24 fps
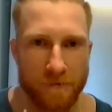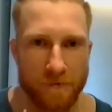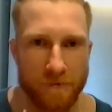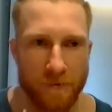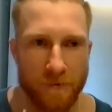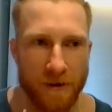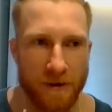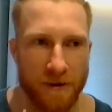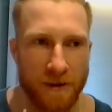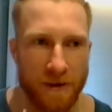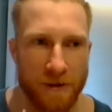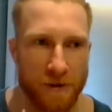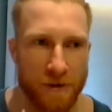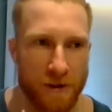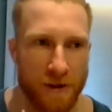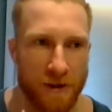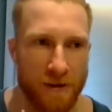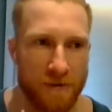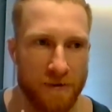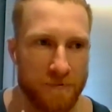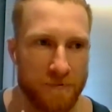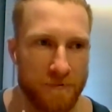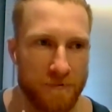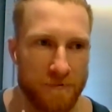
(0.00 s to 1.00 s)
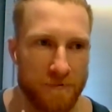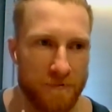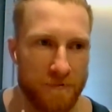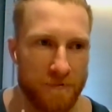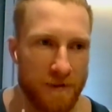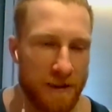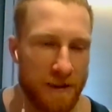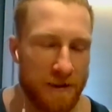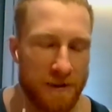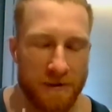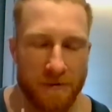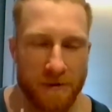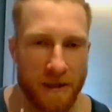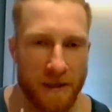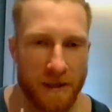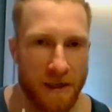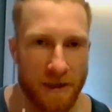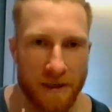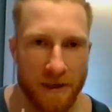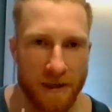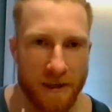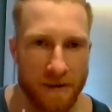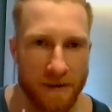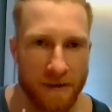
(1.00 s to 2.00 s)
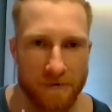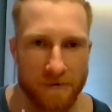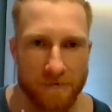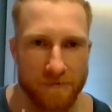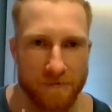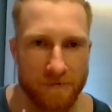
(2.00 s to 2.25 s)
With Ninja, they just cut out,